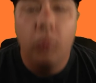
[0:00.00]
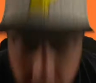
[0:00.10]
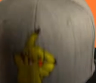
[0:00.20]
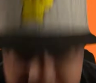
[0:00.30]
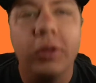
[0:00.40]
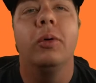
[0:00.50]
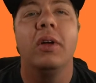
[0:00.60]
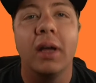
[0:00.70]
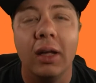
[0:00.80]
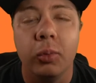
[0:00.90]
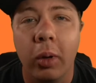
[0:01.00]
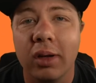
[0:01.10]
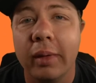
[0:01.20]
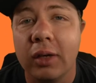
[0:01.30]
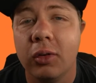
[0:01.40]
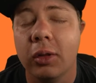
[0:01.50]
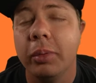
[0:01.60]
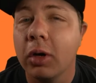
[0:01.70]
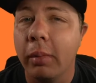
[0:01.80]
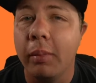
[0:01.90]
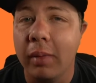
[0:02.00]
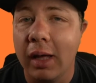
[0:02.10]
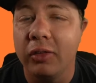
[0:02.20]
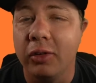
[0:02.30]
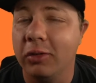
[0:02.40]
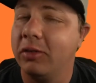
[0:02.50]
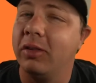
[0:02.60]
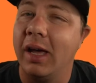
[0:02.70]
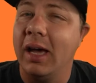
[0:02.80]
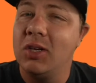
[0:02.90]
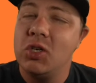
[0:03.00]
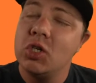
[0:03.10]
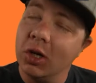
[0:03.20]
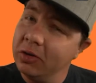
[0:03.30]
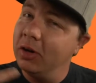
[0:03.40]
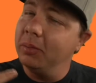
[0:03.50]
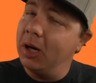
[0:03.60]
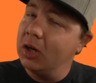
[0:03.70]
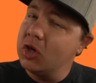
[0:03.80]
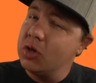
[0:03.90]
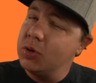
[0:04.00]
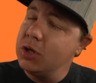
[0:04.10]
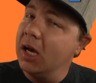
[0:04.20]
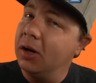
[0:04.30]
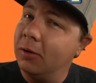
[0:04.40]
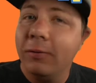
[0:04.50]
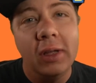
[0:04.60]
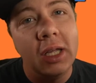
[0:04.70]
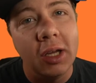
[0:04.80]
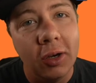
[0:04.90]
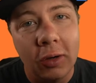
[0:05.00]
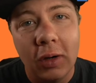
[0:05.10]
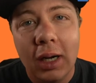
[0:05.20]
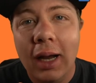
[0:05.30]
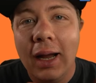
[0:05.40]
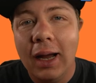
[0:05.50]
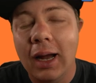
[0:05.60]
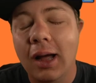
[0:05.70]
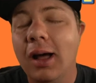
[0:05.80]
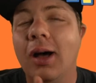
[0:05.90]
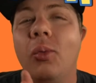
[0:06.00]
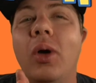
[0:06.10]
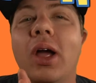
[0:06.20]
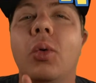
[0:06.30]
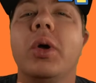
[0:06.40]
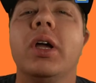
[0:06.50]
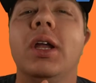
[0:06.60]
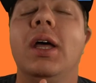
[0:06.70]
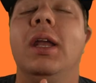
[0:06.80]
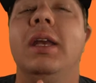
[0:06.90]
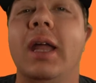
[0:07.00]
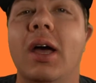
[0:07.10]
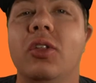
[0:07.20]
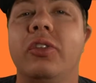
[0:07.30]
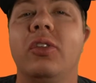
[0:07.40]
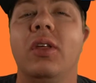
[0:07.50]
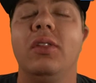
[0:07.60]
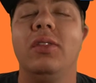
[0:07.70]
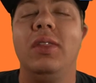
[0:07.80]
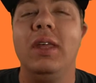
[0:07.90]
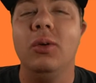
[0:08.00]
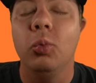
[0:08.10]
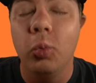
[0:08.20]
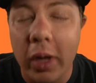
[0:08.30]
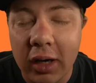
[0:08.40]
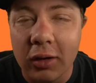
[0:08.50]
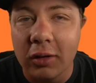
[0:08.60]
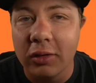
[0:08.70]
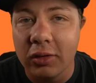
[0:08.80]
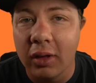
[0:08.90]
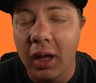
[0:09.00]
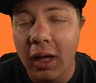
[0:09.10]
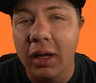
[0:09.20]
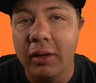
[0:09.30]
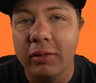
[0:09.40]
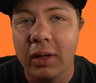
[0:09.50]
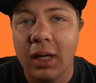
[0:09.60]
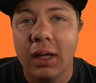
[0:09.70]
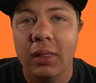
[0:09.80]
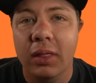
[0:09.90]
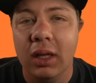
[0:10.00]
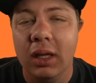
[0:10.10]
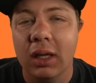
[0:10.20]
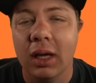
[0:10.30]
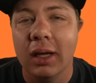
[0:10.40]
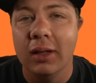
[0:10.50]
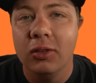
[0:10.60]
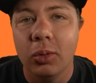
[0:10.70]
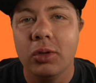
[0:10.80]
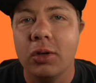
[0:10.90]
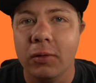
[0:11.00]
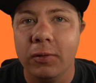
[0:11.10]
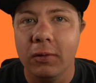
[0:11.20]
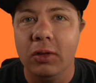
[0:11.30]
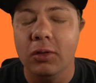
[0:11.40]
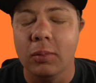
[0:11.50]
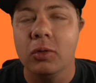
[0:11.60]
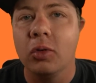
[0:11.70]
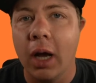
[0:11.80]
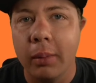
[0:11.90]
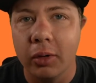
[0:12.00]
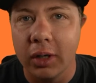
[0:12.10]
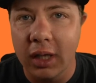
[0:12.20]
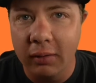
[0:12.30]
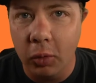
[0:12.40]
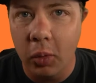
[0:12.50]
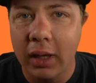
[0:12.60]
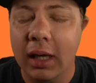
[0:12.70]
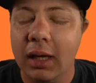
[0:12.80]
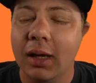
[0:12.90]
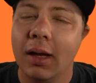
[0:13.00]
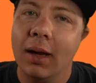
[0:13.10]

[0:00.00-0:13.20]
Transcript: What's going on, guys? Welcome back to another Pokemon Masters slash Charizard Mosh channel video uh, where we're going to announce the winners of the uh, two hundred fifty subscriber giveaway.